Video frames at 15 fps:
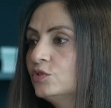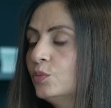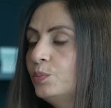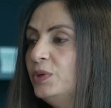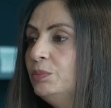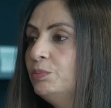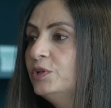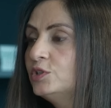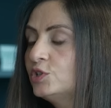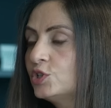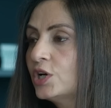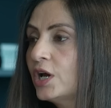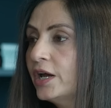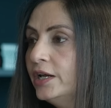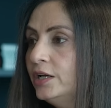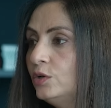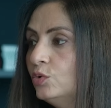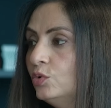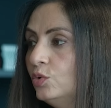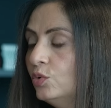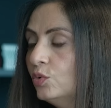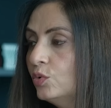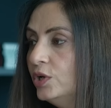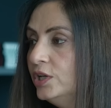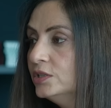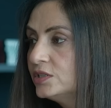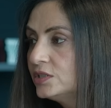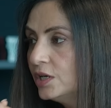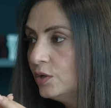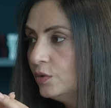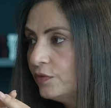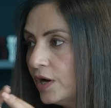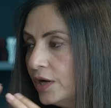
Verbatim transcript: So people try to, instead of